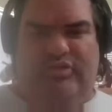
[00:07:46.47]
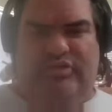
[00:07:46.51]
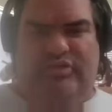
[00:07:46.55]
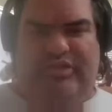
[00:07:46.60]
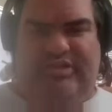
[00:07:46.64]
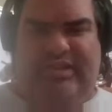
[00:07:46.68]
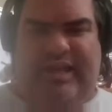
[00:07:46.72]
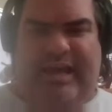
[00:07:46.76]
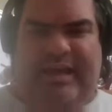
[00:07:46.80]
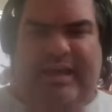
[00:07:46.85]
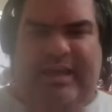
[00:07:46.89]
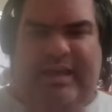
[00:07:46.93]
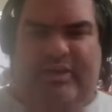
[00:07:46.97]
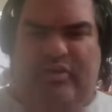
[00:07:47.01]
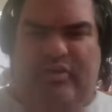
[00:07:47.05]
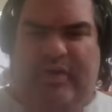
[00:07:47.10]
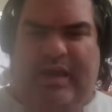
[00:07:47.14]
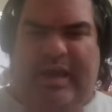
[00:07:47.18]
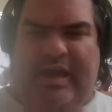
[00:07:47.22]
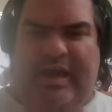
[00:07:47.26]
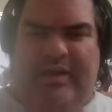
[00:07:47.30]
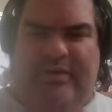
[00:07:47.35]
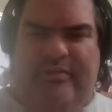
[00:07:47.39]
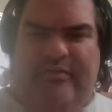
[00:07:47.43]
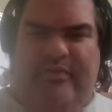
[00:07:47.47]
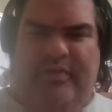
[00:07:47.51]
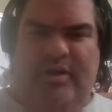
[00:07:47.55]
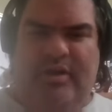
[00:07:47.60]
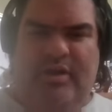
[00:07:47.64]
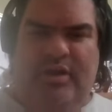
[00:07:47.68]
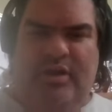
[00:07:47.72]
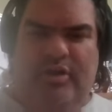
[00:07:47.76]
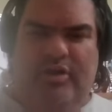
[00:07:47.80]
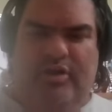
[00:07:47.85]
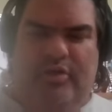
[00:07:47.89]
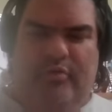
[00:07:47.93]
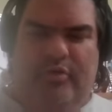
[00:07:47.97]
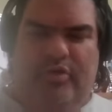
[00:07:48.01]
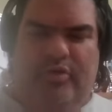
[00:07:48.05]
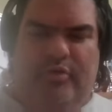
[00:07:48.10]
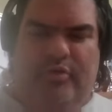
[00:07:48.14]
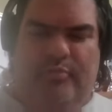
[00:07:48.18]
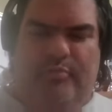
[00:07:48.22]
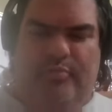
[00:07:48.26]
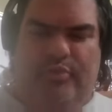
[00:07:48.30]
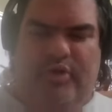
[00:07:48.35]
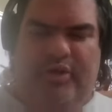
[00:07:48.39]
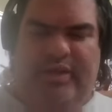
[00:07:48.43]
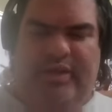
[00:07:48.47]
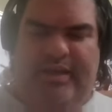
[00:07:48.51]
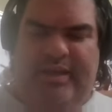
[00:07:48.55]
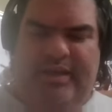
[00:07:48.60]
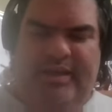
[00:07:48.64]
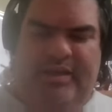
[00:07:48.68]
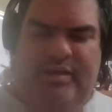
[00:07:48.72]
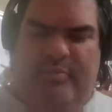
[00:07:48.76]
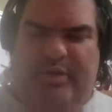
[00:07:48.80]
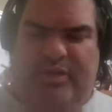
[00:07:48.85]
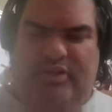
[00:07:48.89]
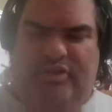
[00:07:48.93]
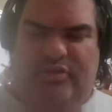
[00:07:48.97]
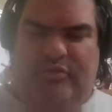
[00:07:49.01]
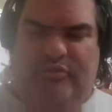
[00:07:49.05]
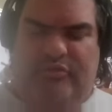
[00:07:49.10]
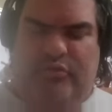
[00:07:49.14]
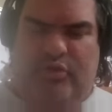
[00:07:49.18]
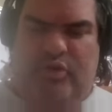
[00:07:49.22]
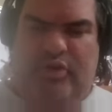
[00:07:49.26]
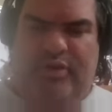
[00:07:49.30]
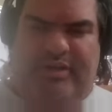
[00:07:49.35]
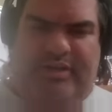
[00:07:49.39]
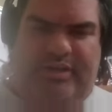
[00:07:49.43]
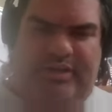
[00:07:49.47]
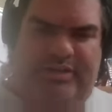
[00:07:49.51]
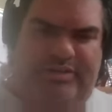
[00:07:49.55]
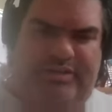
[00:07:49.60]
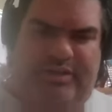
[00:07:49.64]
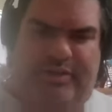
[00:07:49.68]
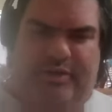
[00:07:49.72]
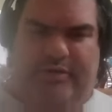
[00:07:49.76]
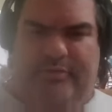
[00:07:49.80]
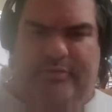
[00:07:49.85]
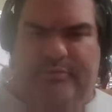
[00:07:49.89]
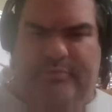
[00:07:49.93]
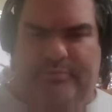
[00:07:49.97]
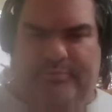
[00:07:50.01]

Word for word: So it's not like you're bringing in a bunch of rookies here.